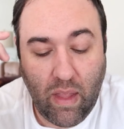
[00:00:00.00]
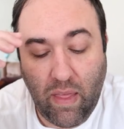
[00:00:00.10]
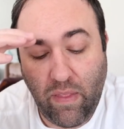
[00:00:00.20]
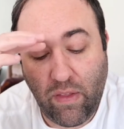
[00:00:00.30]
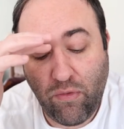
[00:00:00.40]

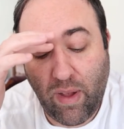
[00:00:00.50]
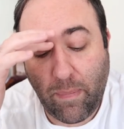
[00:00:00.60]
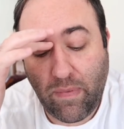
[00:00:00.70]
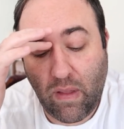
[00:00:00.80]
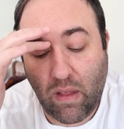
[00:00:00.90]
And then
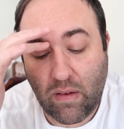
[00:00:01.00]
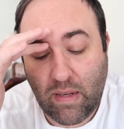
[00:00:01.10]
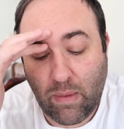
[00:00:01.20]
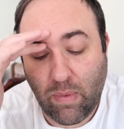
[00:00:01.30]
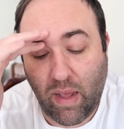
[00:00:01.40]
drops it on
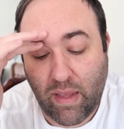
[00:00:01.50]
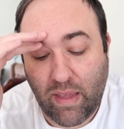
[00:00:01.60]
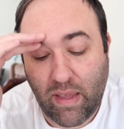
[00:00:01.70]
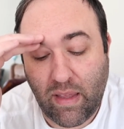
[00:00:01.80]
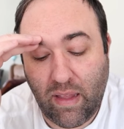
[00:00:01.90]
Team
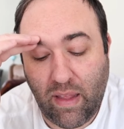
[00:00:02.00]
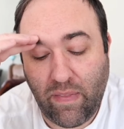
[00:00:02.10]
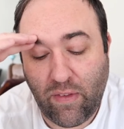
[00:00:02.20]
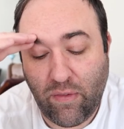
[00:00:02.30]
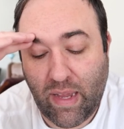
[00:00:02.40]
Rocket, and
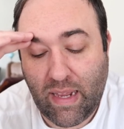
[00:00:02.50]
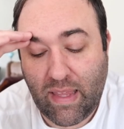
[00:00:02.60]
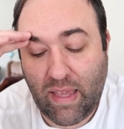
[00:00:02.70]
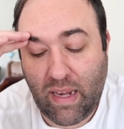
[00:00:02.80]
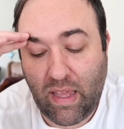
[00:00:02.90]
they try to
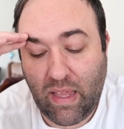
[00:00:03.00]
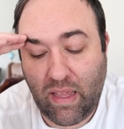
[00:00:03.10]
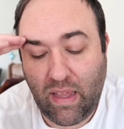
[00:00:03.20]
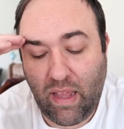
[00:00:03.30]
get it,